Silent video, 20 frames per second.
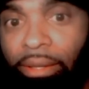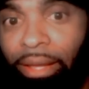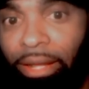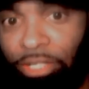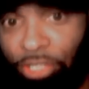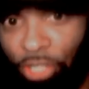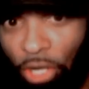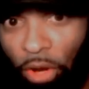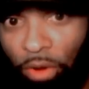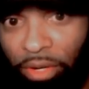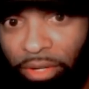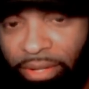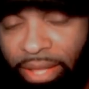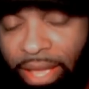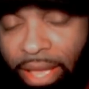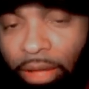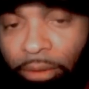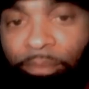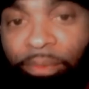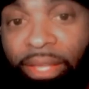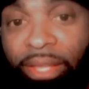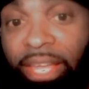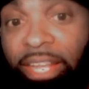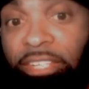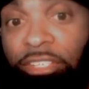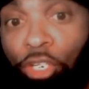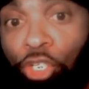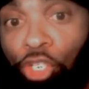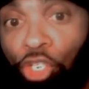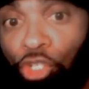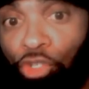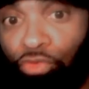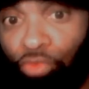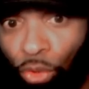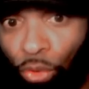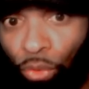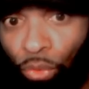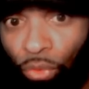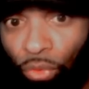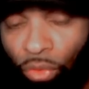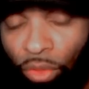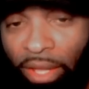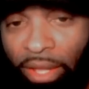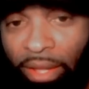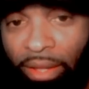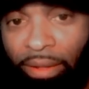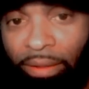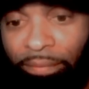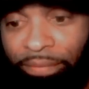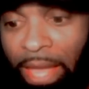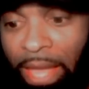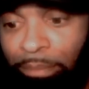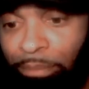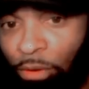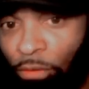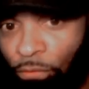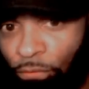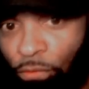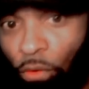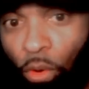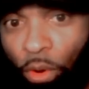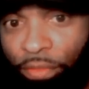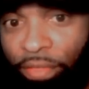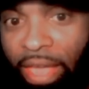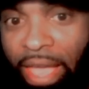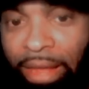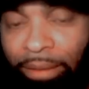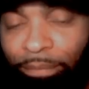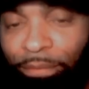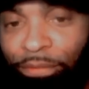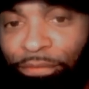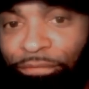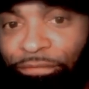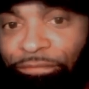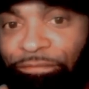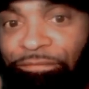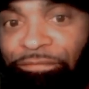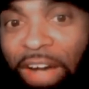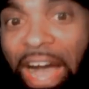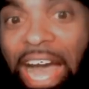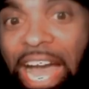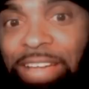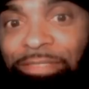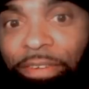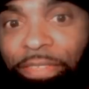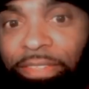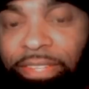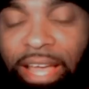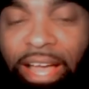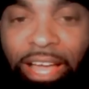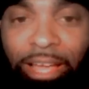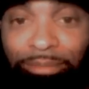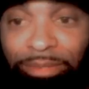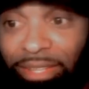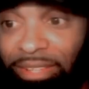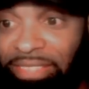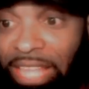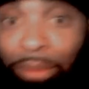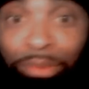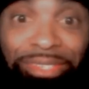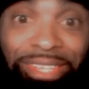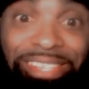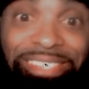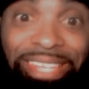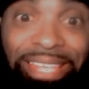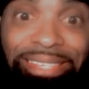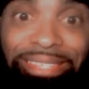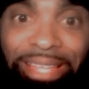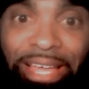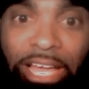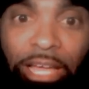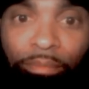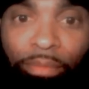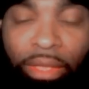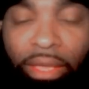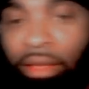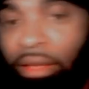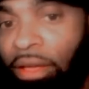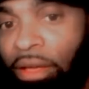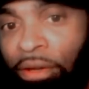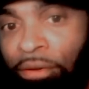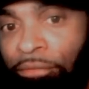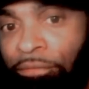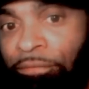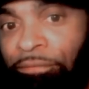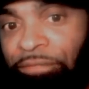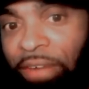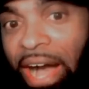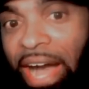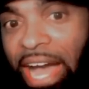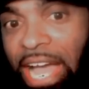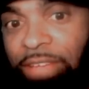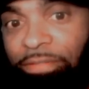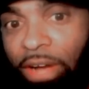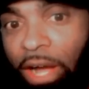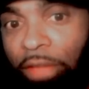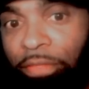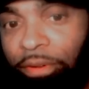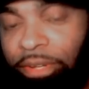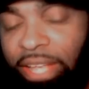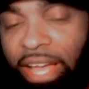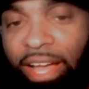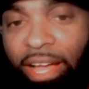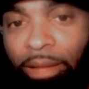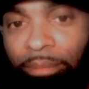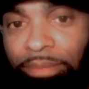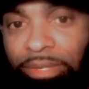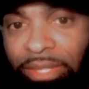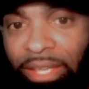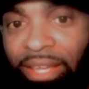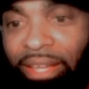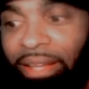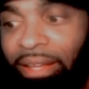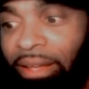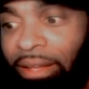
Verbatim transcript: and turned it down. It is the truth that before that, Five other times. That was the sixth time. Five other times.